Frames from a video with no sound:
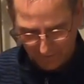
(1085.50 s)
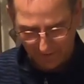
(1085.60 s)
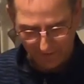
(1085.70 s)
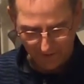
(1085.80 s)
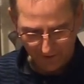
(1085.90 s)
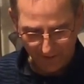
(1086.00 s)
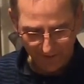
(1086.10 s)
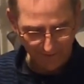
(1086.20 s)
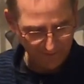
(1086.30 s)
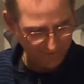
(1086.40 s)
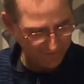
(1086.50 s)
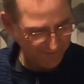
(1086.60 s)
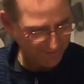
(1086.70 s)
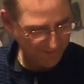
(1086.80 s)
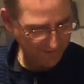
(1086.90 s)
like I say,
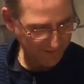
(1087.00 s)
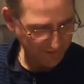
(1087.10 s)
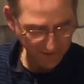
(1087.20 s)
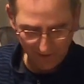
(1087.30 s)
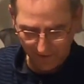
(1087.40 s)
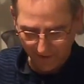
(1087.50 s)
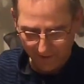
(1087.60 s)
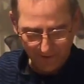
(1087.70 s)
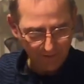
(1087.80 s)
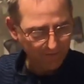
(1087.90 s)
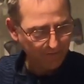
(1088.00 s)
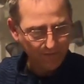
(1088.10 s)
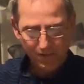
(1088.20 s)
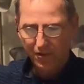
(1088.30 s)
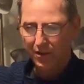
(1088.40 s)
there it is.
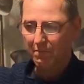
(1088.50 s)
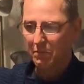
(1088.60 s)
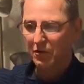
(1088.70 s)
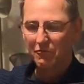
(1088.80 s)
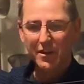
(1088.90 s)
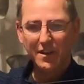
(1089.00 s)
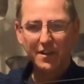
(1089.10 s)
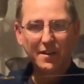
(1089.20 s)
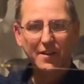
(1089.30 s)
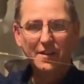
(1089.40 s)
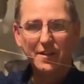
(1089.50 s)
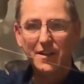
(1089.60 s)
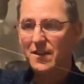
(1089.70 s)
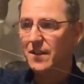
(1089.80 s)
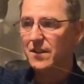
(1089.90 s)
Simple rig,
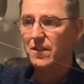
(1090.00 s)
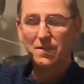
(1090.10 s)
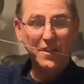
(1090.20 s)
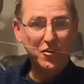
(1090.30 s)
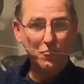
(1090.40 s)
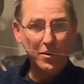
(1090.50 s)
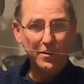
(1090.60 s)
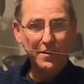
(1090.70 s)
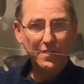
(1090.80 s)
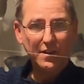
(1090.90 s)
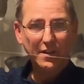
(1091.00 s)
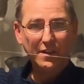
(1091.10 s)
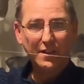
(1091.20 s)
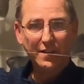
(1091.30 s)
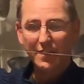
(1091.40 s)
easy to fish with,
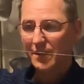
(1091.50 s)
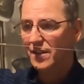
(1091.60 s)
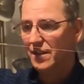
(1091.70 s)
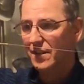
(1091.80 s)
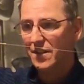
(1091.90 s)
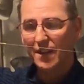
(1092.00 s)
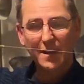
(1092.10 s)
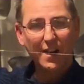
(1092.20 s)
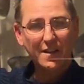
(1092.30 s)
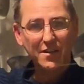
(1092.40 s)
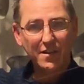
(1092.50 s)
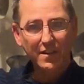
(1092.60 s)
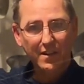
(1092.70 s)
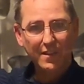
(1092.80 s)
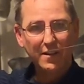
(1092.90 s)
easy to
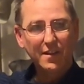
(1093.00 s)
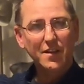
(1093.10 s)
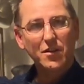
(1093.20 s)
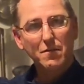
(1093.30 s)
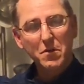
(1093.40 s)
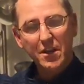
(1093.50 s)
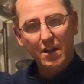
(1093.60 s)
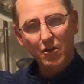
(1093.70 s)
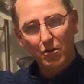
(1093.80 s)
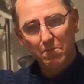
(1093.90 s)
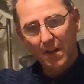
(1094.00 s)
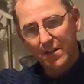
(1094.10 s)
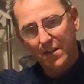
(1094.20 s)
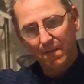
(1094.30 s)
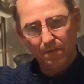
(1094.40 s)
cast. Gets your bait up,
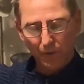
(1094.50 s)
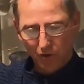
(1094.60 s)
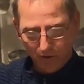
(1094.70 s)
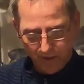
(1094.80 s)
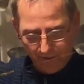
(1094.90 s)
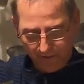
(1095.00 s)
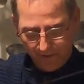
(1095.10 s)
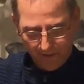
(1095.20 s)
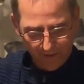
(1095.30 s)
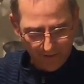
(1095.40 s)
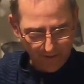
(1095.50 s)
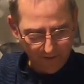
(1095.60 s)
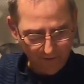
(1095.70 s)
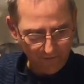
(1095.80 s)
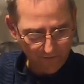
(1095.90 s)
gets it fluttering,
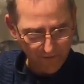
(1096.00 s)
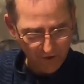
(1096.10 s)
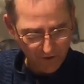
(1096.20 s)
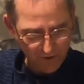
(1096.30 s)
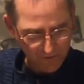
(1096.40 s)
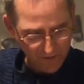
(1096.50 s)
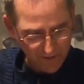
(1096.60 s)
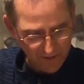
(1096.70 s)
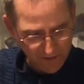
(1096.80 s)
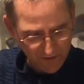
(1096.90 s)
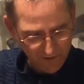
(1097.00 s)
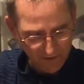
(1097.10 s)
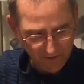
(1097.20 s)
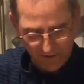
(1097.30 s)
in fish's face,